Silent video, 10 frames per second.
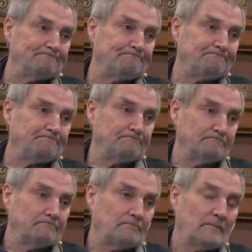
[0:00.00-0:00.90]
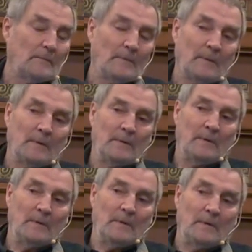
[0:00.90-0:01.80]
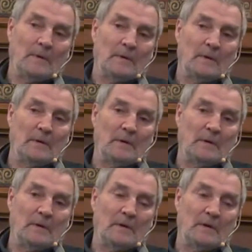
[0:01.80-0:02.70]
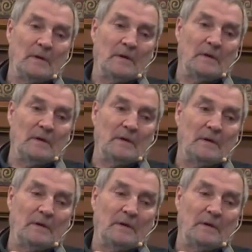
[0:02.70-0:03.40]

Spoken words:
(no one is talking)